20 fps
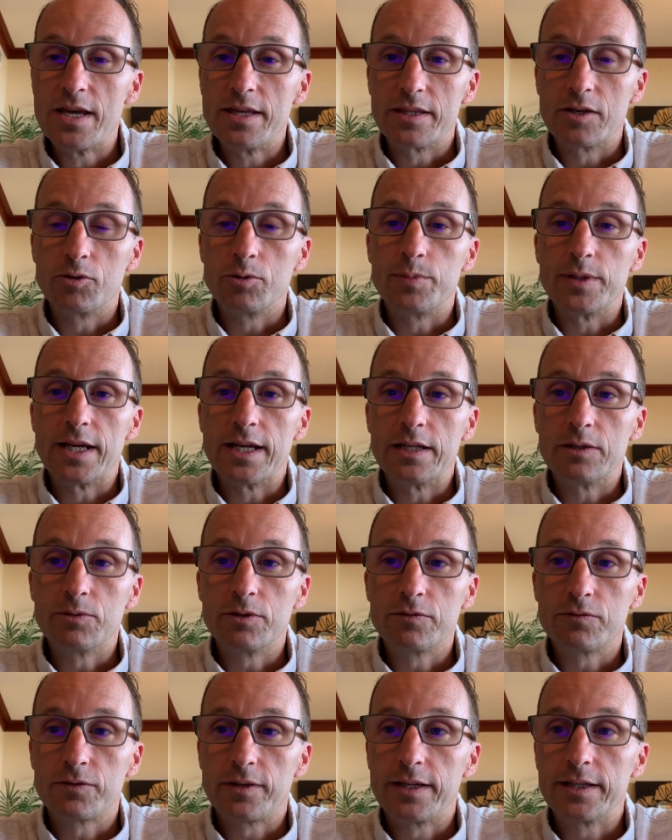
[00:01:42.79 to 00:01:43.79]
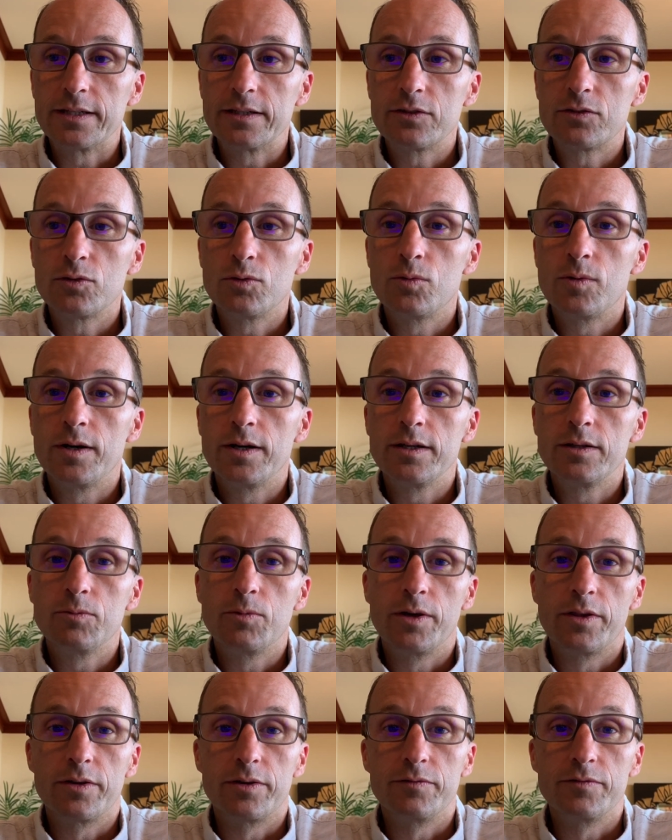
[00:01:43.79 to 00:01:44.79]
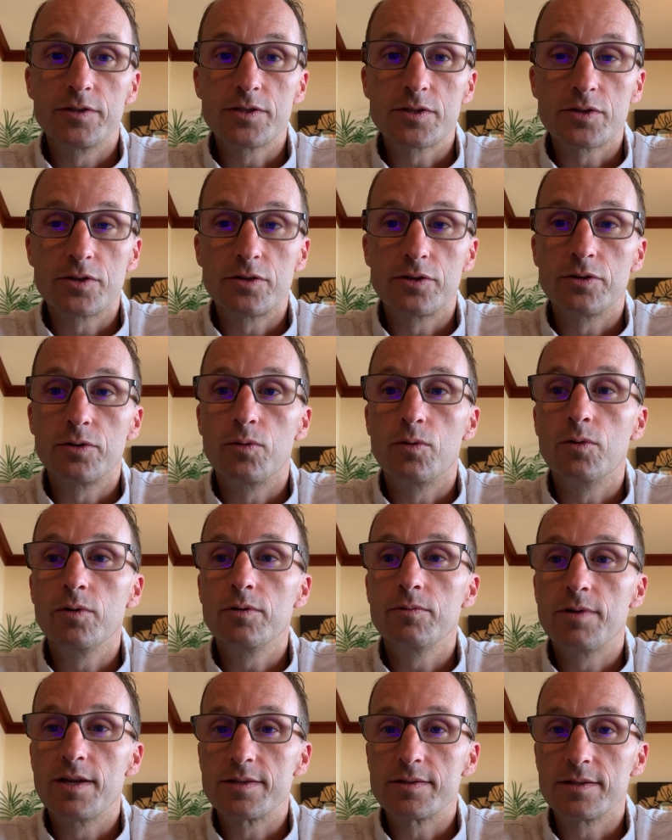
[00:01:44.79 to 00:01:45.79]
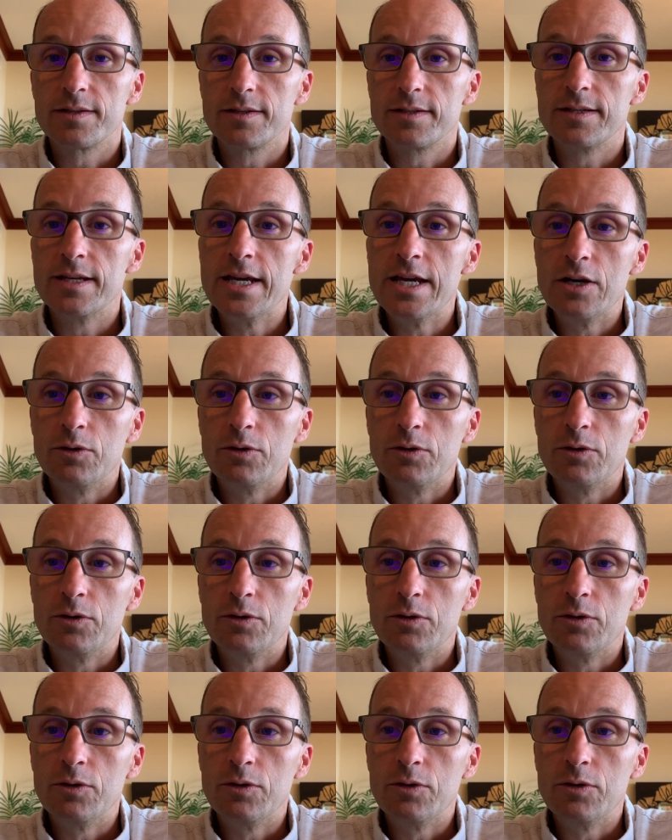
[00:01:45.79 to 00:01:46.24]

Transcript: That would be anyone flying into Hawaii, whether visitor or resident,